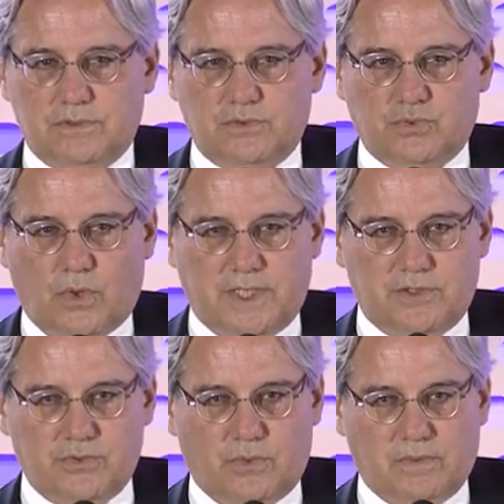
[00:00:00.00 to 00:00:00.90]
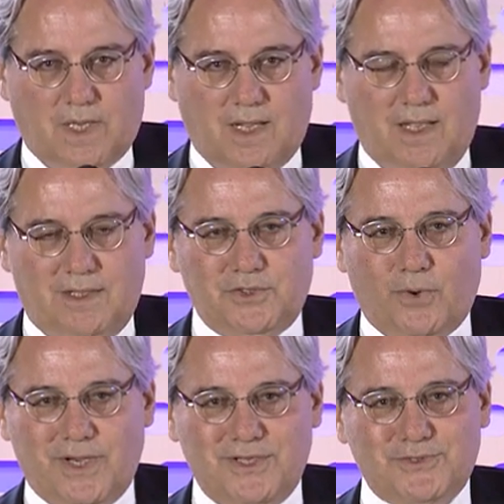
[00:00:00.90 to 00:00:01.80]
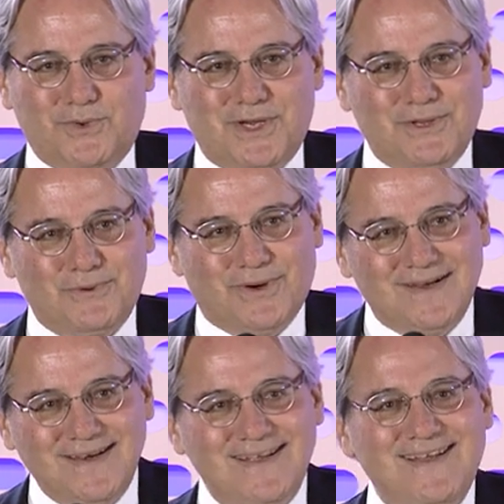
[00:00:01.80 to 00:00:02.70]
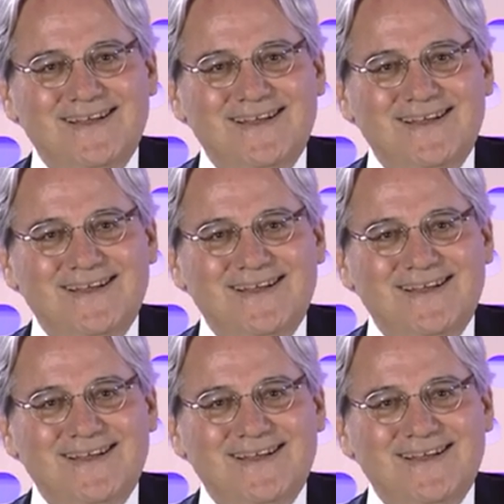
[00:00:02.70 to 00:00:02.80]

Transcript: 2021.